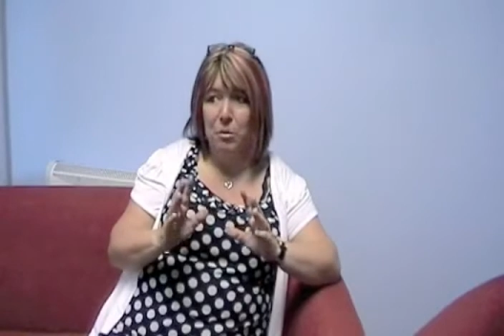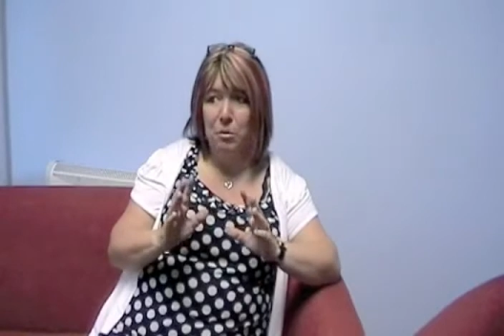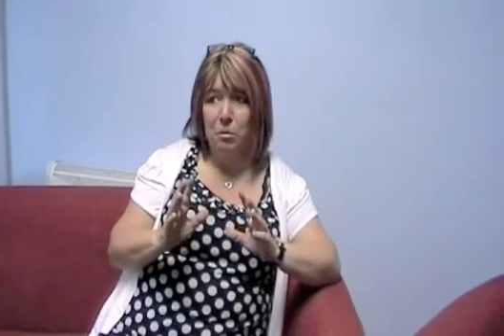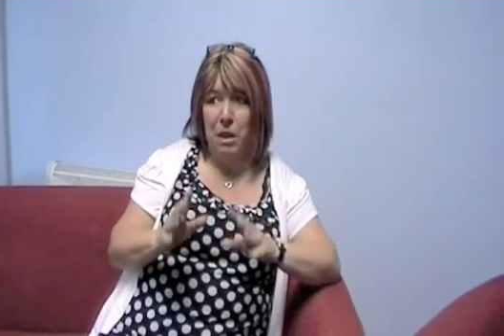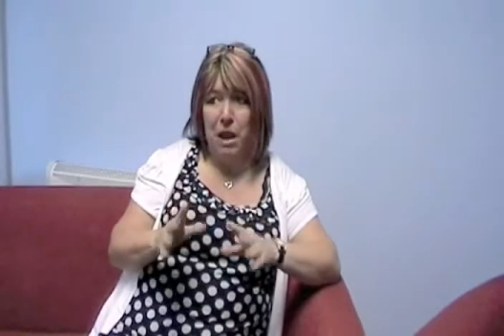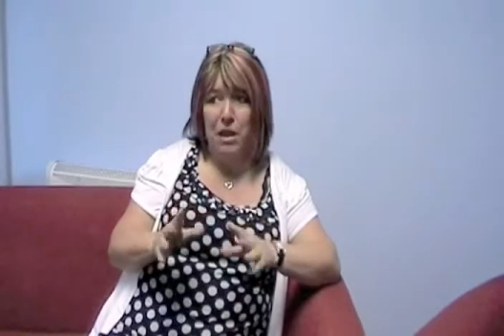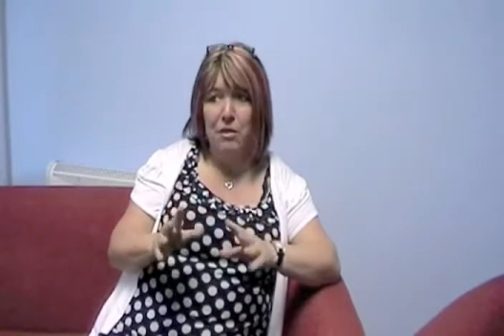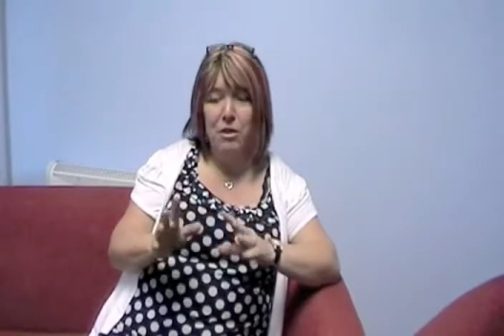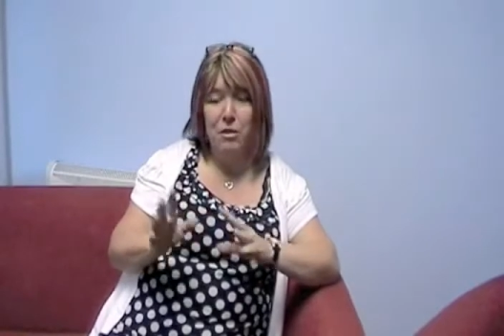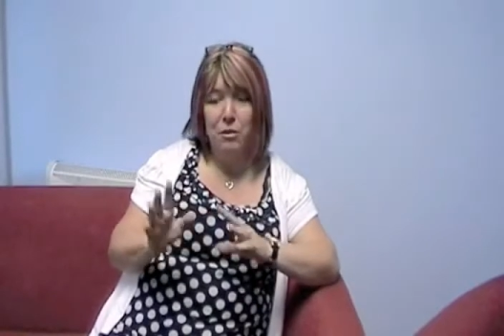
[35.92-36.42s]

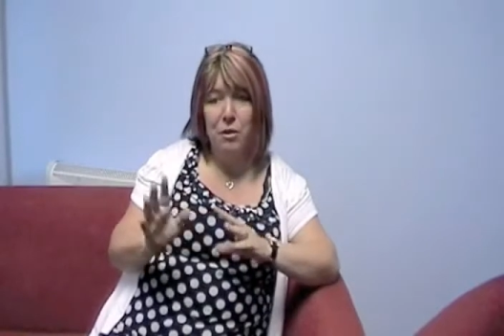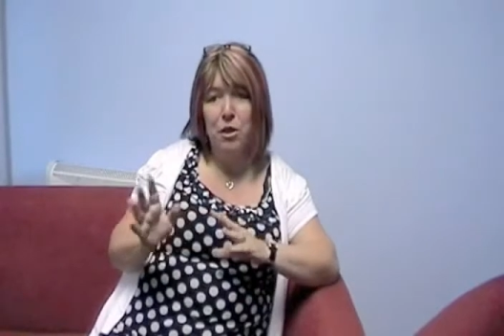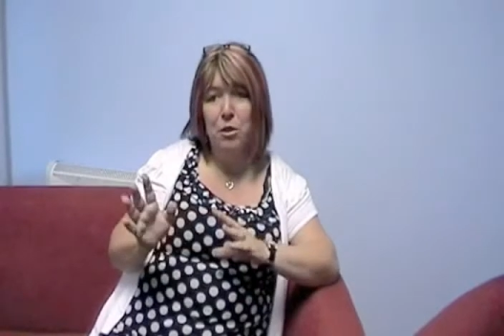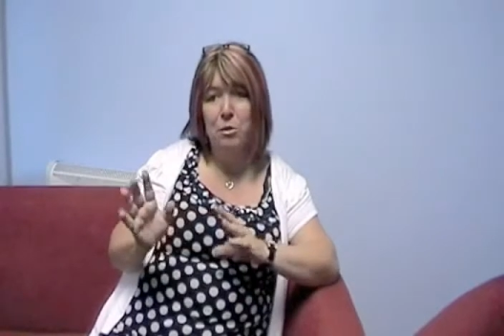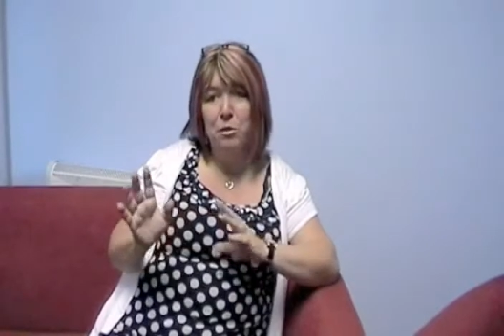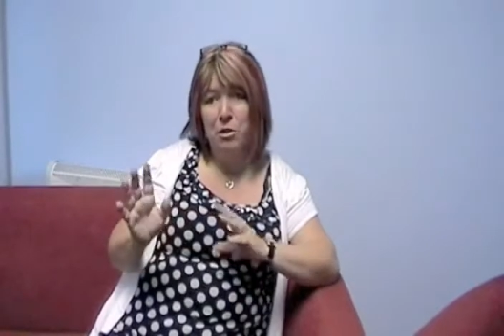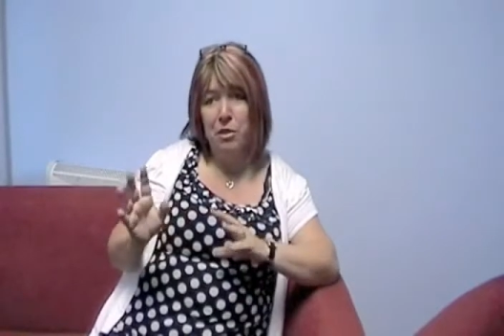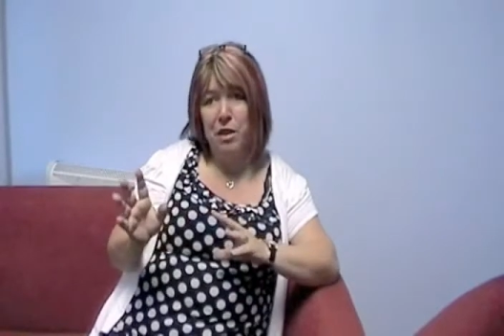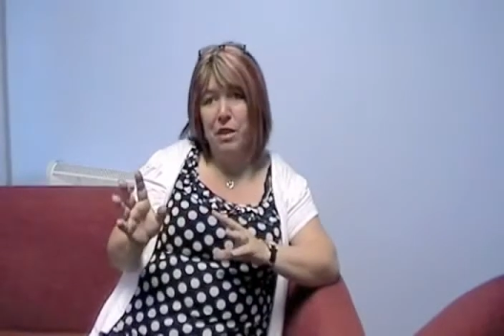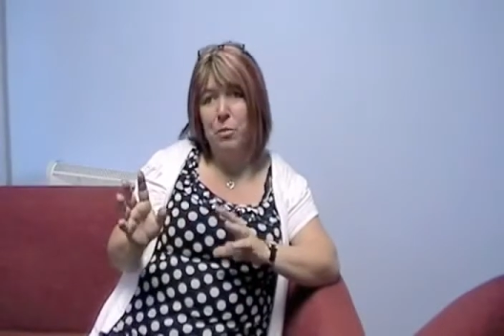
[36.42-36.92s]
Parents Forum,
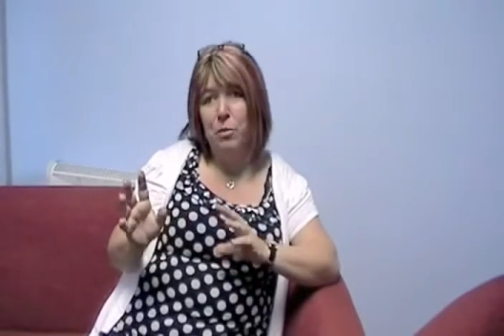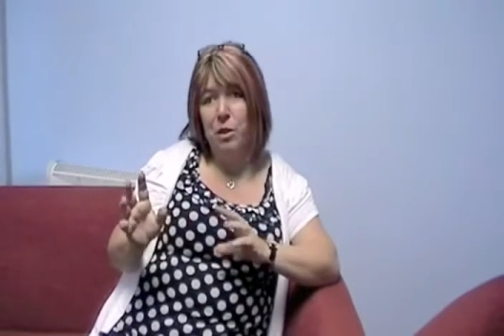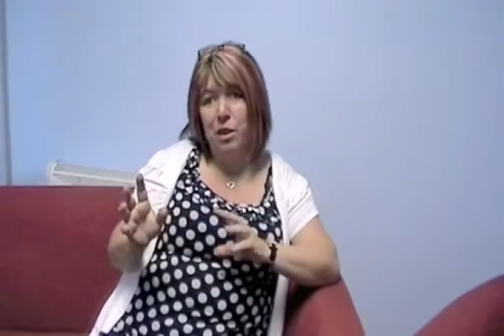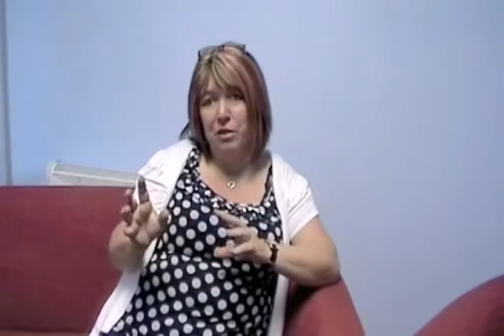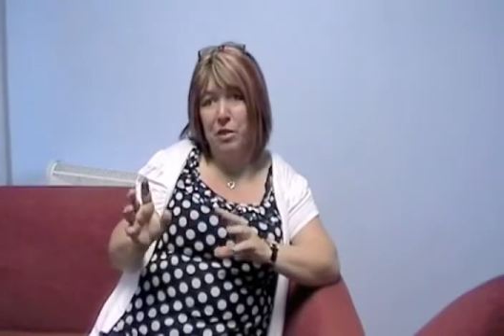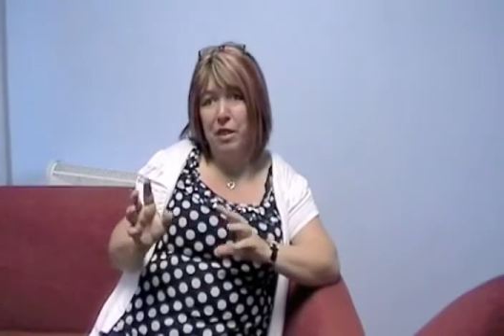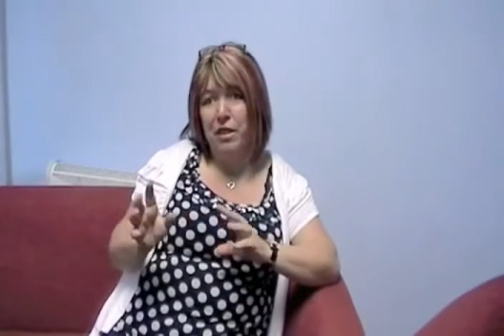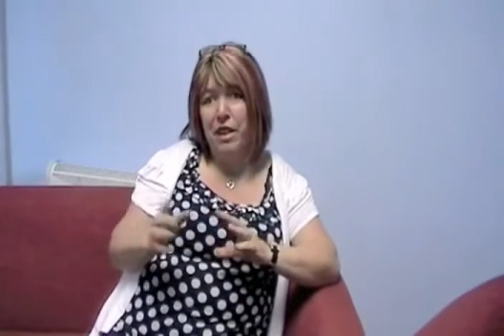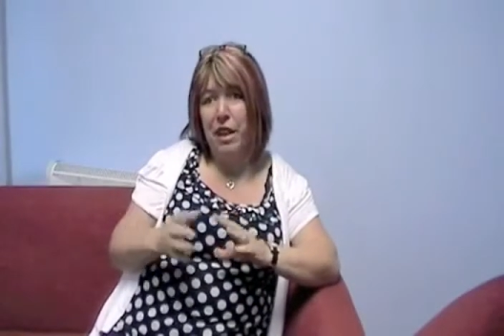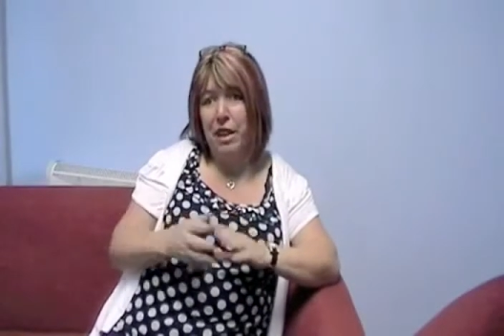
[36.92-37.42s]

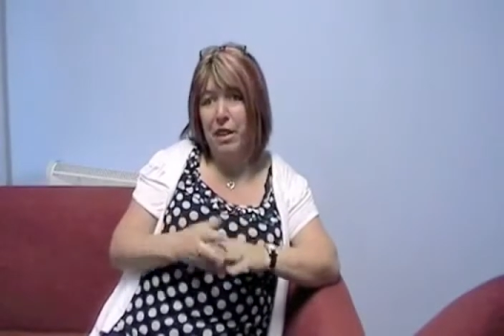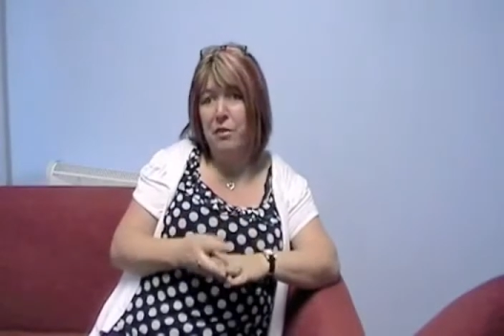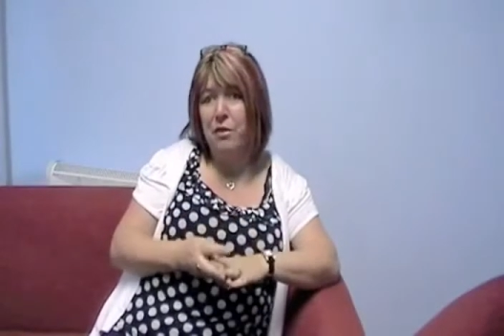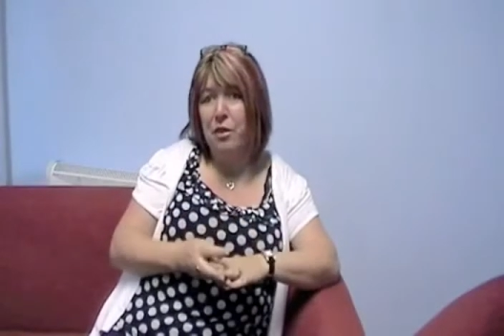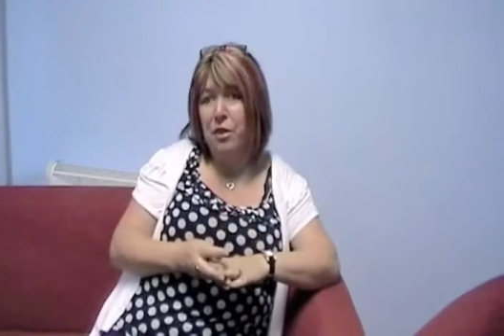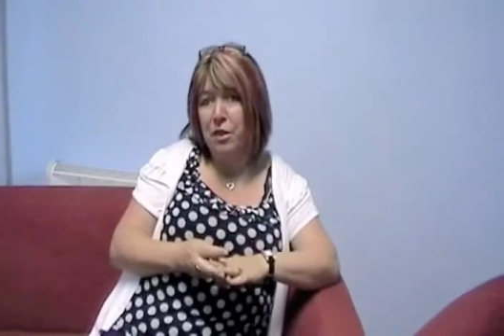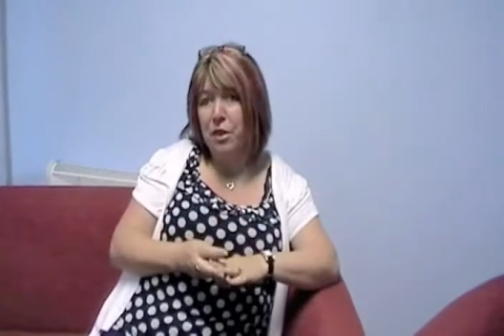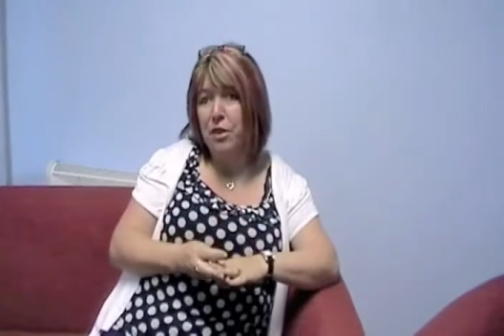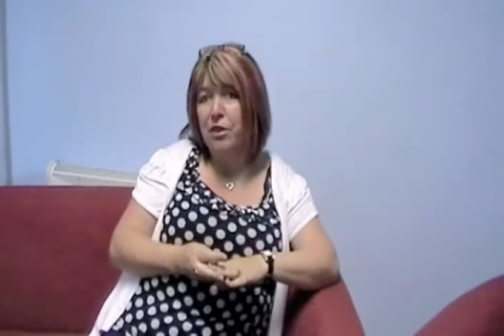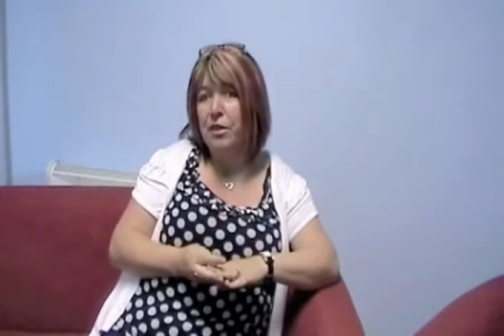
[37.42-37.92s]
we're in there every
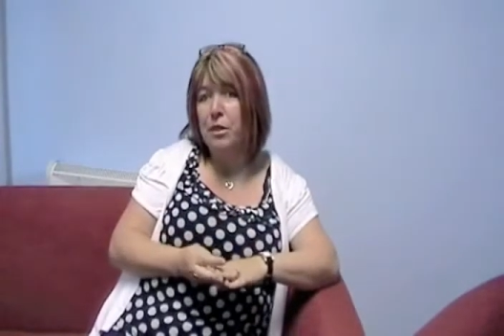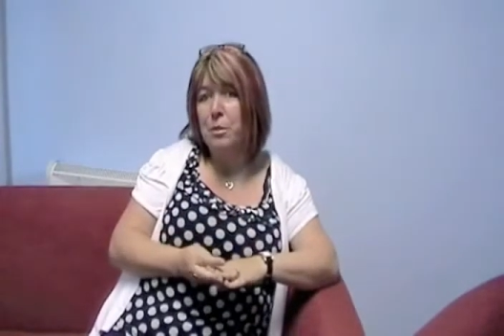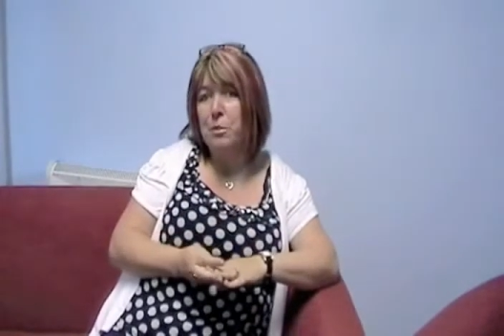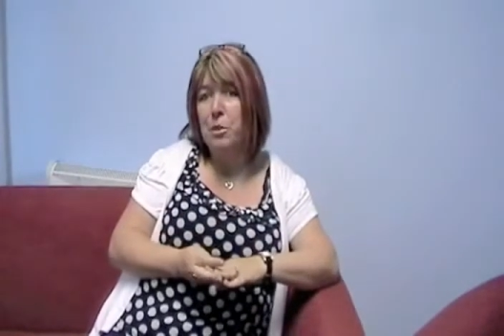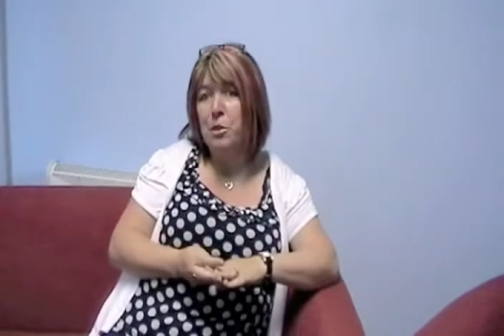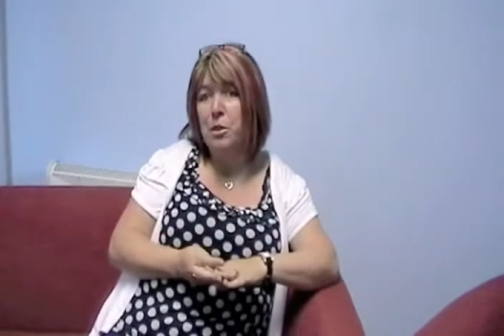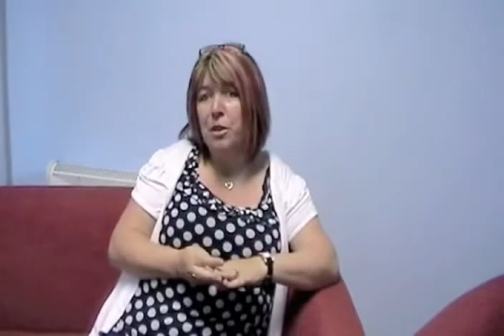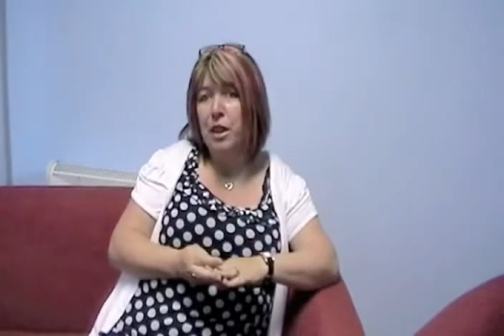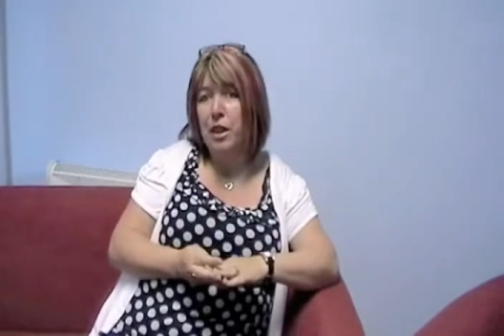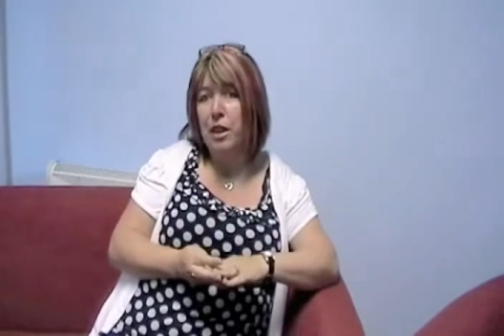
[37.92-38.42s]
Thursday
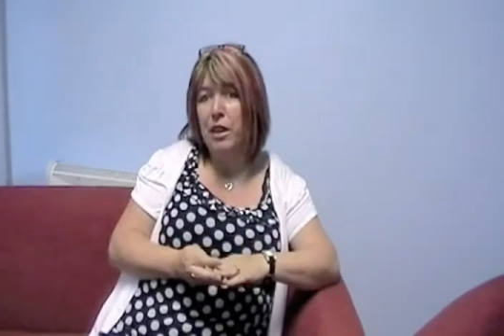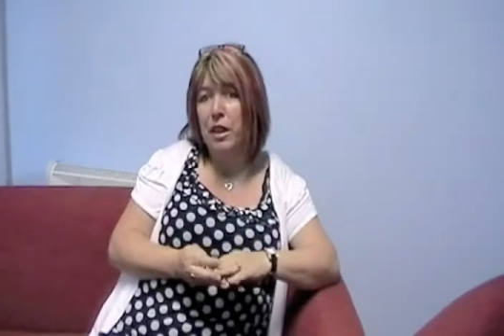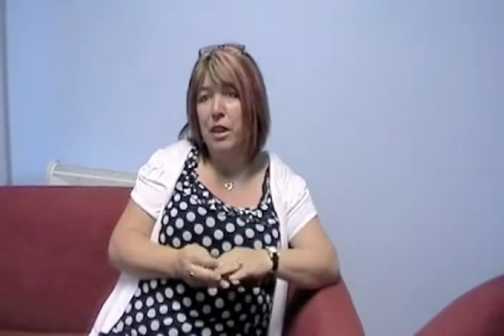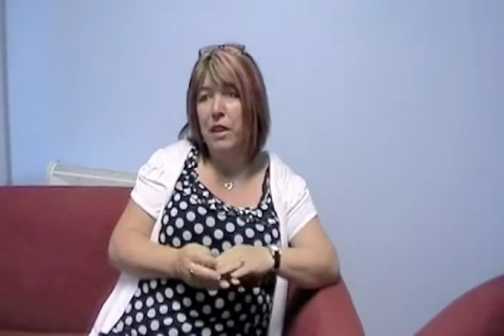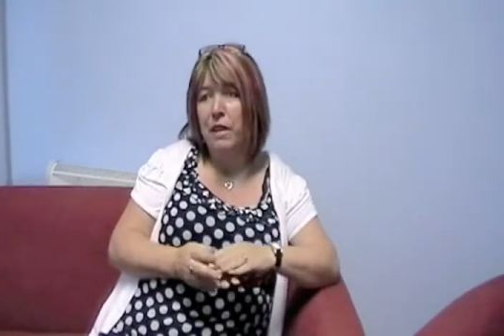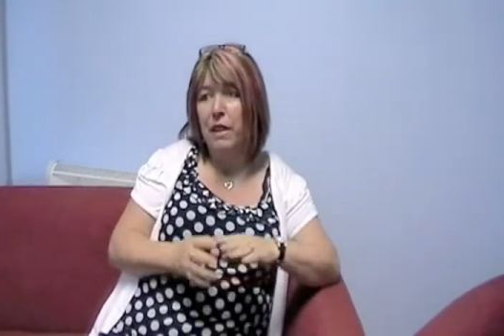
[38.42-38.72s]
morning.